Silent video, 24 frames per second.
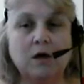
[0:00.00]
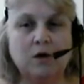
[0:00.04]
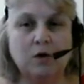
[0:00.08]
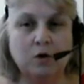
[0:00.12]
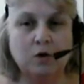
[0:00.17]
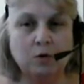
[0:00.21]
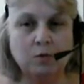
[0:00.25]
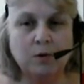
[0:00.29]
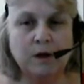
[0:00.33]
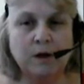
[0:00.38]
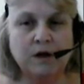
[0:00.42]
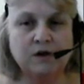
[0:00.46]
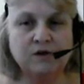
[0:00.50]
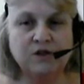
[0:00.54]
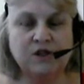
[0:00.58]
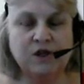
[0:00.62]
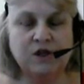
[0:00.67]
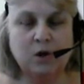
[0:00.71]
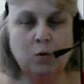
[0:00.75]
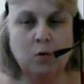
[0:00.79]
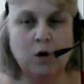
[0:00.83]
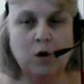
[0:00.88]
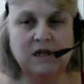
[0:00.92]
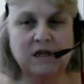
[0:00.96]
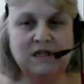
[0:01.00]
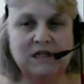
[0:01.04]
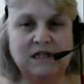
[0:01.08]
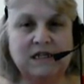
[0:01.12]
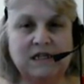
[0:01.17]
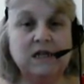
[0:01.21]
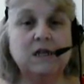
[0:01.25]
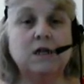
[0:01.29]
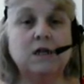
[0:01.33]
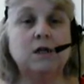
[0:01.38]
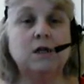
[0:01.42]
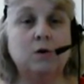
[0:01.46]
Your readers don't want to
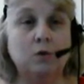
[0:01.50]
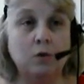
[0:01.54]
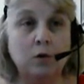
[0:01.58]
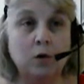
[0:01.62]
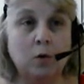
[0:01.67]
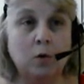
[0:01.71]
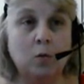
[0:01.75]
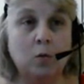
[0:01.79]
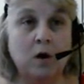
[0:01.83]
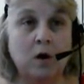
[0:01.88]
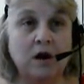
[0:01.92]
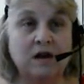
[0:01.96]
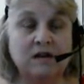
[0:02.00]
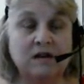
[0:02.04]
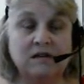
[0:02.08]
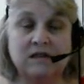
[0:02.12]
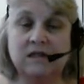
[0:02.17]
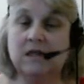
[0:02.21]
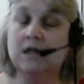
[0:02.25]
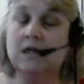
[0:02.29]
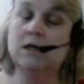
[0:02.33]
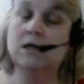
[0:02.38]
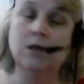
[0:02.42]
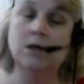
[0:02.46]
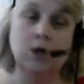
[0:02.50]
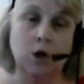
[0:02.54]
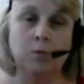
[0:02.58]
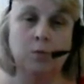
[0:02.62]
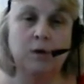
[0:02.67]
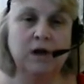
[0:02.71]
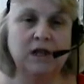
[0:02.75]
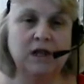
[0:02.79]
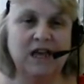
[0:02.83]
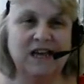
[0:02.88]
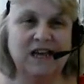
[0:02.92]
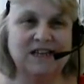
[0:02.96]
see it. You don't want to see it.
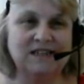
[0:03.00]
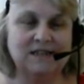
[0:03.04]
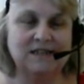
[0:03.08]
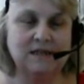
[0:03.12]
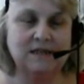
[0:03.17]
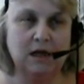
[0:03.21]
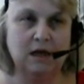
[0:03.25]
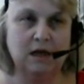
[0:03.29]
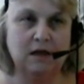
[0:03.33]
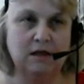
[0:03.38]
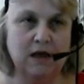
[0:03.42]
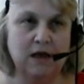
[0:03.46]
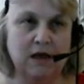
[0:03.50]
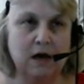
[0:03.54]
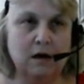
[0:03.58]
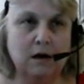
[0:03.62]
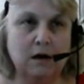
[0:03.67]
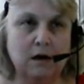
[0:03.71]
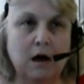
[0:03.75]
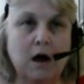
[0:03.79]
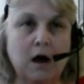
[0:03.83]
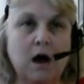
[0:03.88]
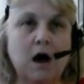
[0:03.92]
Nobody likes seeing that.